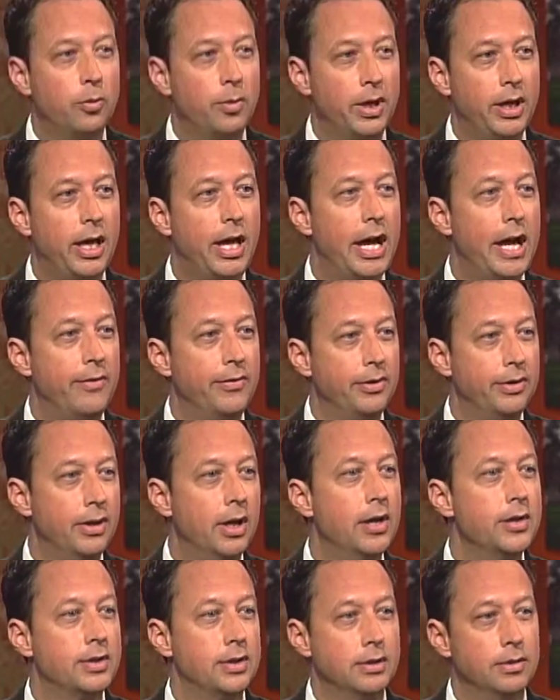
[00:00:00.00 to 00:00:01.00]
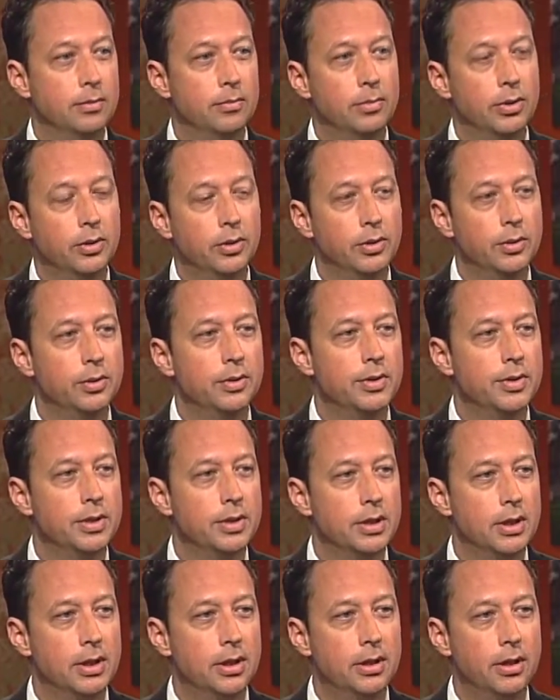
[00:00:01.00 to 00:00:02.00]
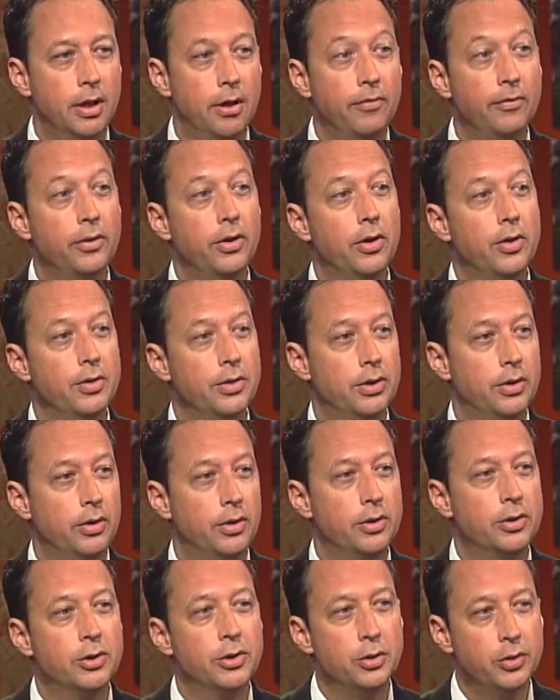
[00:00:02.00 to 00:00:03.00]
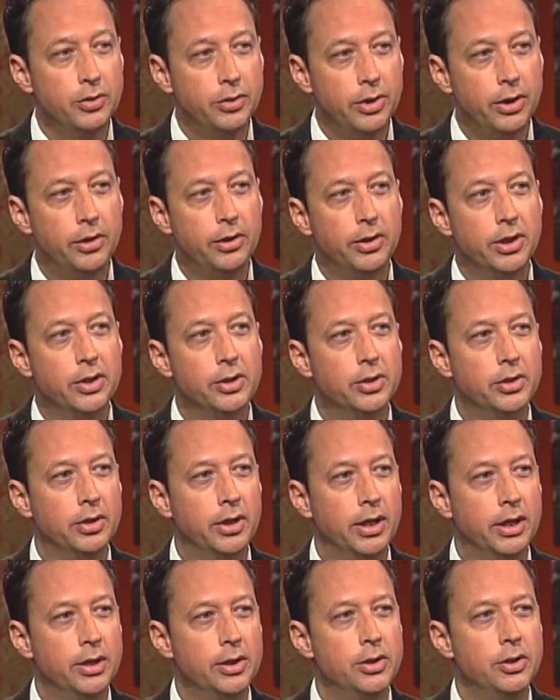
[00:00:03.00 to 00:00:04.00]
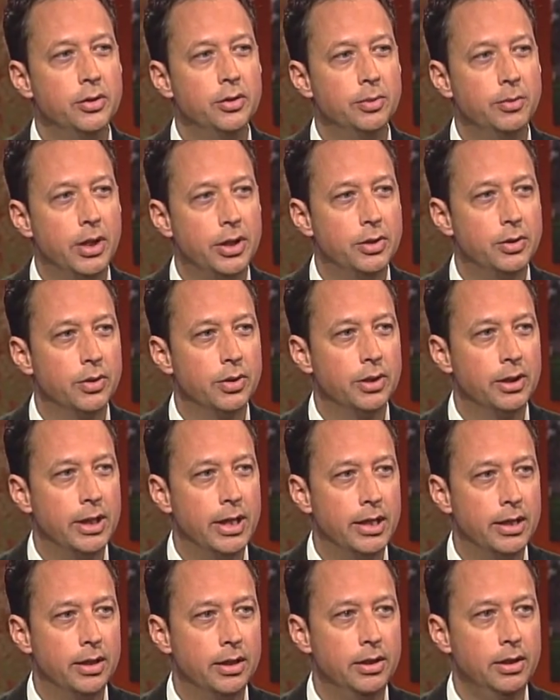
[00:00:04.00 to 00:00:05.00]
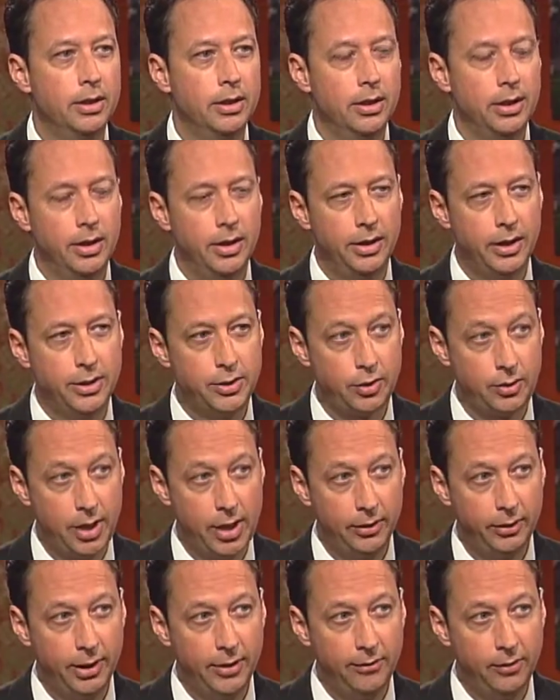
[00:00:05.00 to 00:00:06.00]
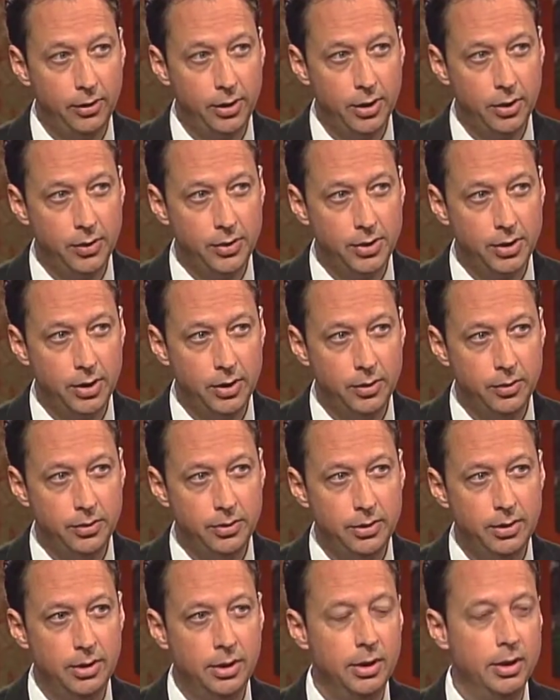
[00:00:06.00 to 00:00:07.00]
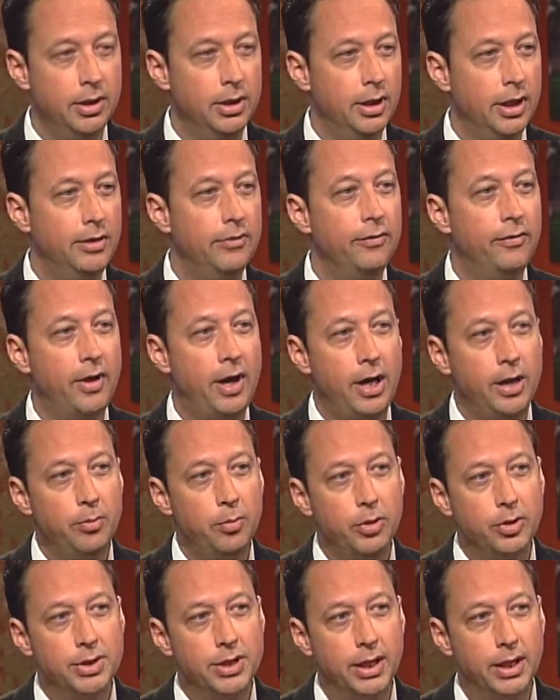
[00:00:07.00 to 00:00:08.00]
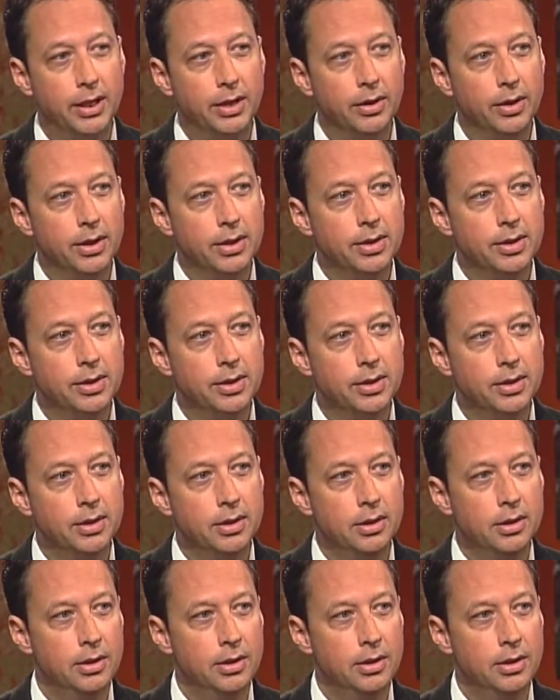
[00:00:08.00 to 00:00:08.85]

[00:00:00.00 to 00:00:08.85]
about a half a dozen pollutants, and of those there are two that are at issue in Metro Atlanta. That's ground level ozone and fine particulates.